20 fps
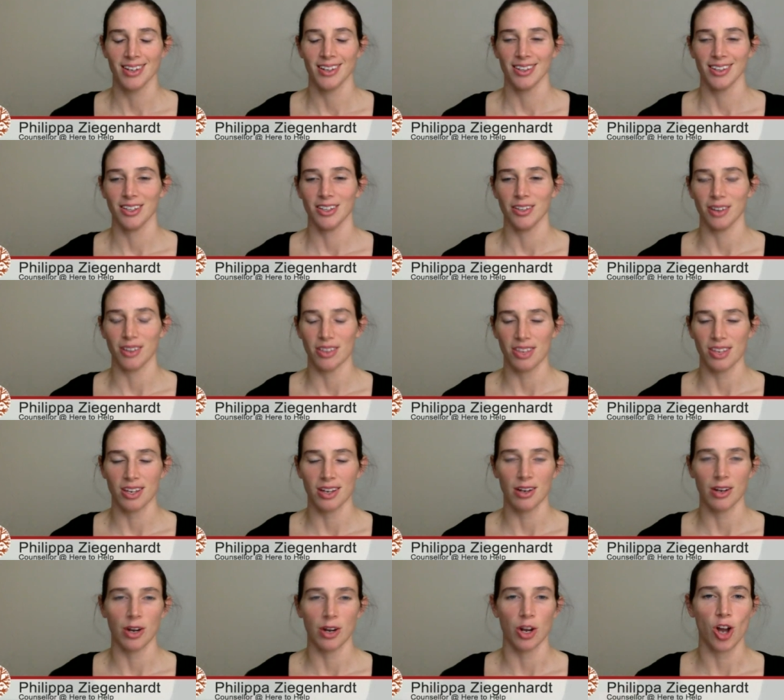you know, I think I
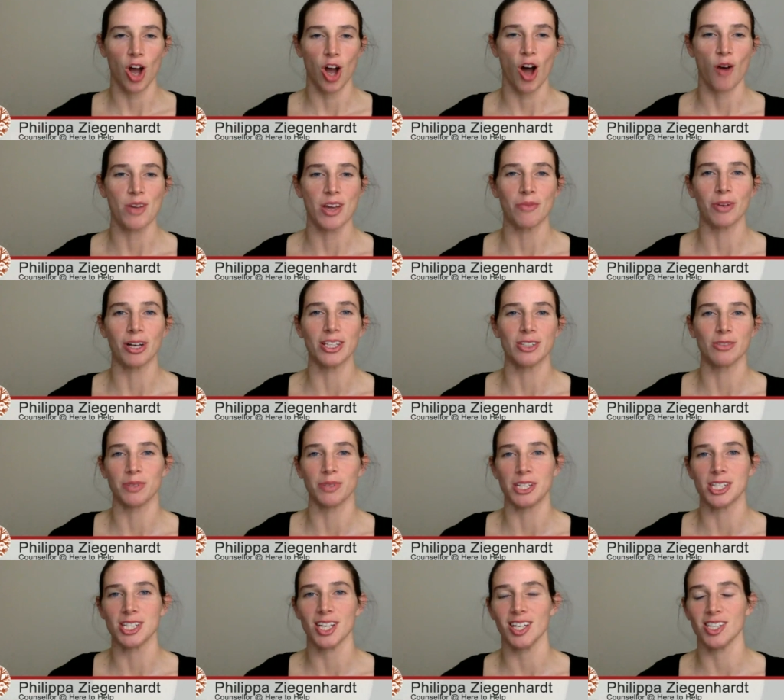got a comment once
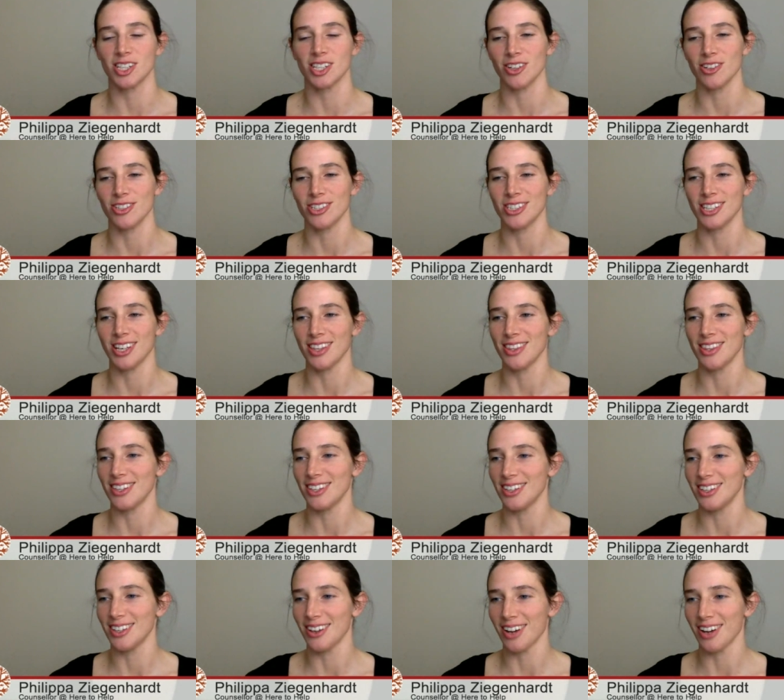from a teacher who said
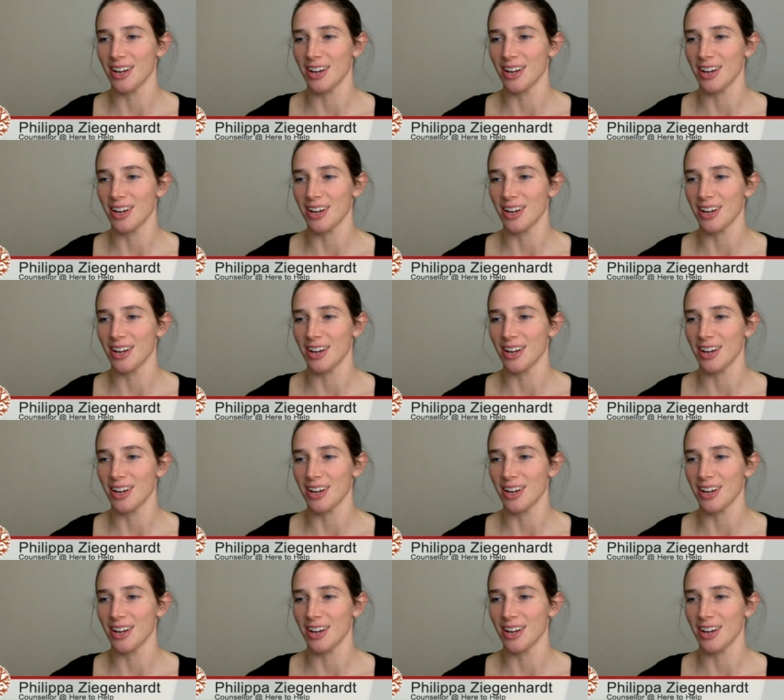that,